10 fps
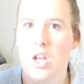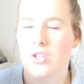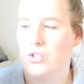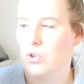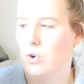
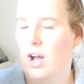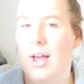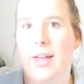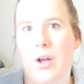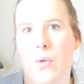So
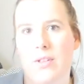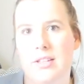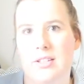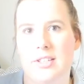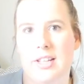I got
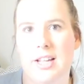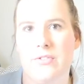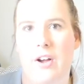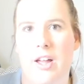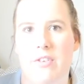these in a size
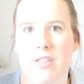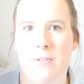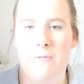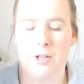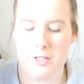5 and
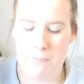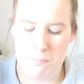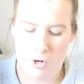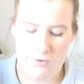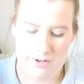they fit
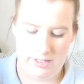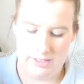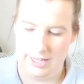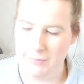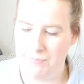
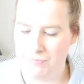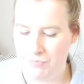perfectly.